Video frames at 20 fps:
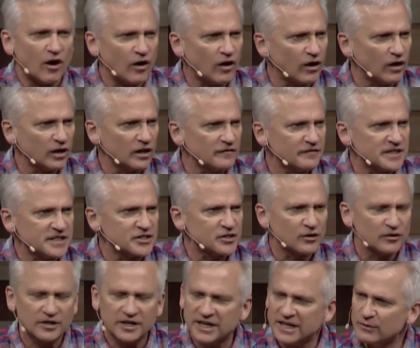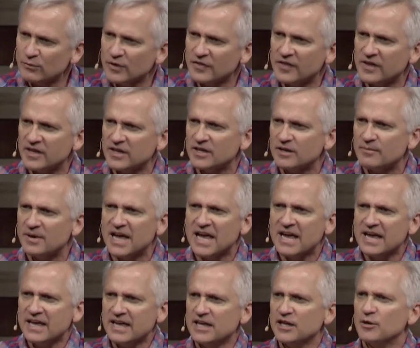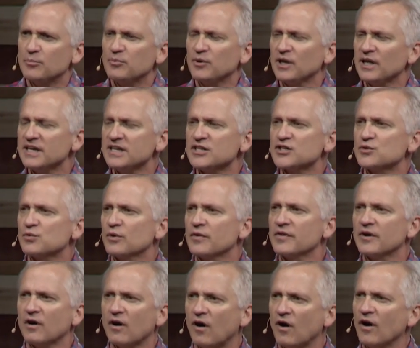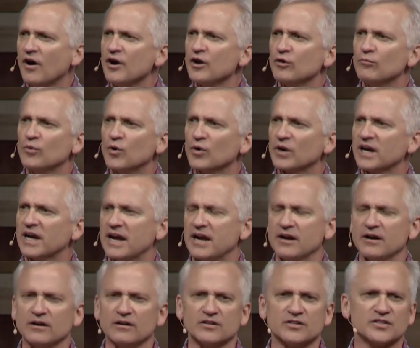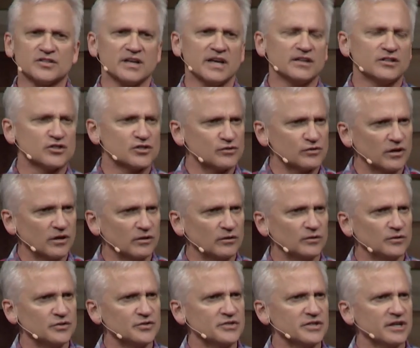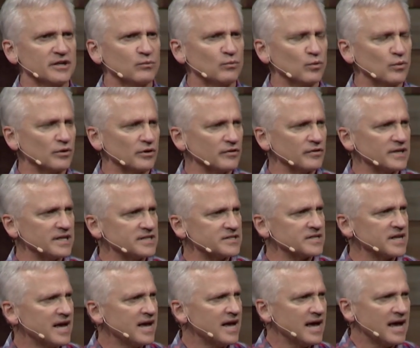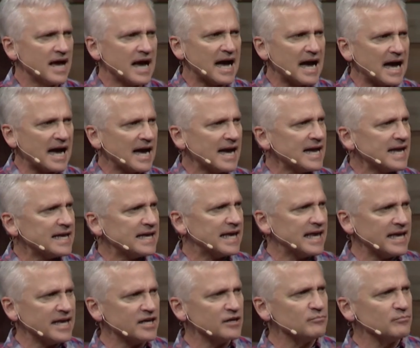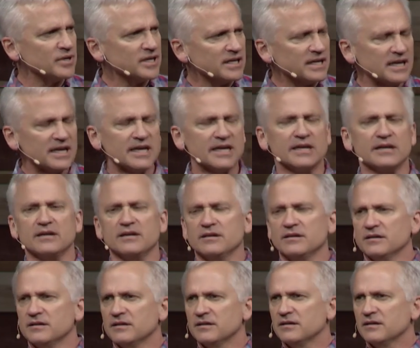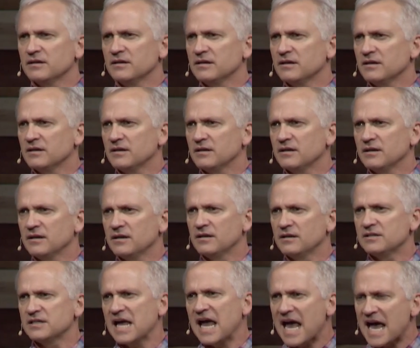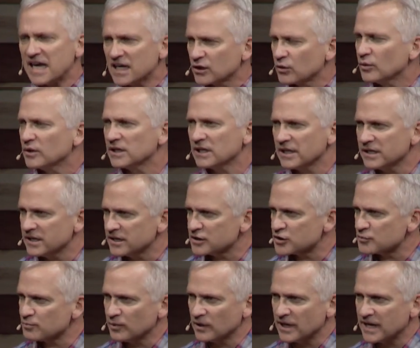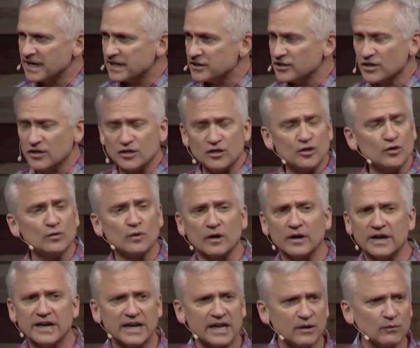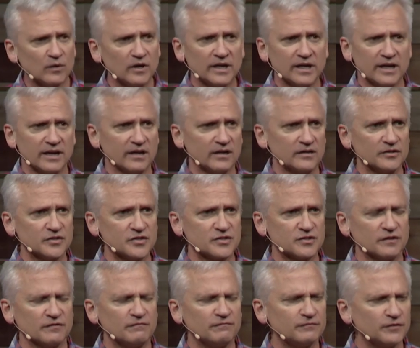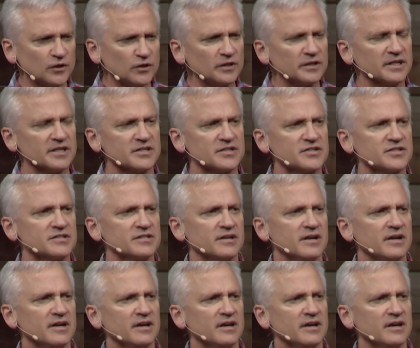all of eternity with Him in a place where there are no more cares and struggles and worries. I can't begin to adequately explain to you or anyone else the fullness